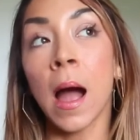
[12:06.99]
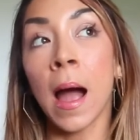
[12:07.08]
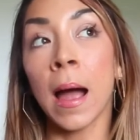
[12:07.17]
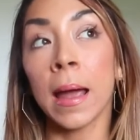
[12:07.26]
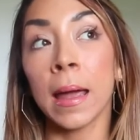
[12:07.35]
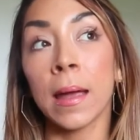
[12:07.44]

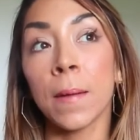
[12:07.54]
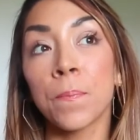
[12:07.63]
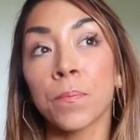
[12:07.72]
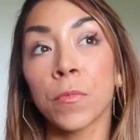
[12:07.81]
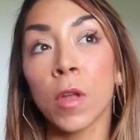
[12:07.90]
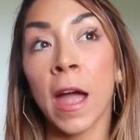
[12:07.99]
I
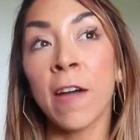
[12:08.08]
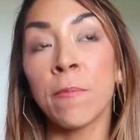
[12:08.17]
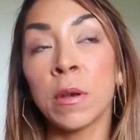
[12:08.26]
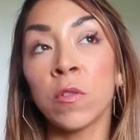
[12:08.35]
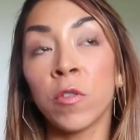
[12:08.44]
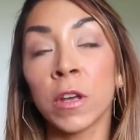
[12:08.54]
have
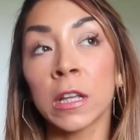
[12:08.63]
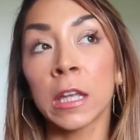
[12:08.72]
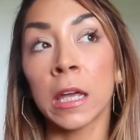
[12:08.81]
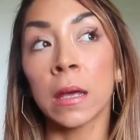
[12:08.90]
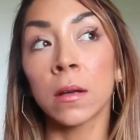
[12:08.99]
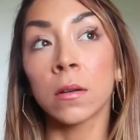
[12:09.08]
been
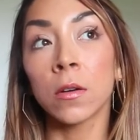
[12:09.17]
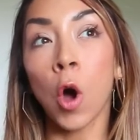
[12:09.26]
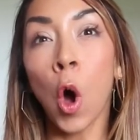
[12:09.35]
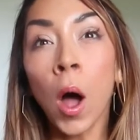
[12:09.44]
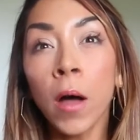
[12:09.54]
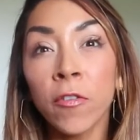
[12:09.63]
feeling
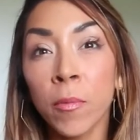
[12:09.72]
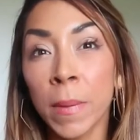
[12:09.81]
off.